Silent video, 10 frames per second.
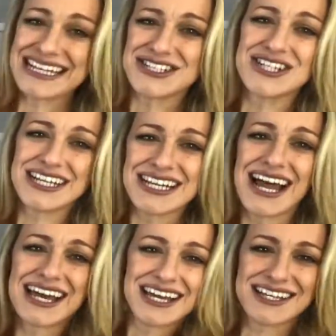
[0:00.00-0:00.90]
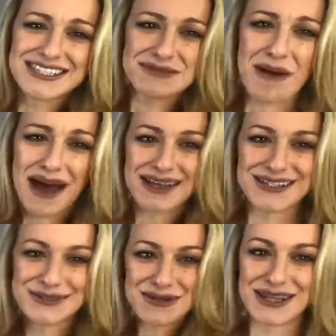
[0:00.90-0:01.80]
literally like
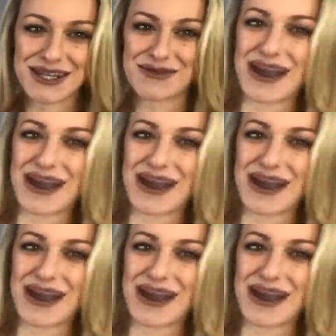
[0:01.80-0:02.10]
sparkles with you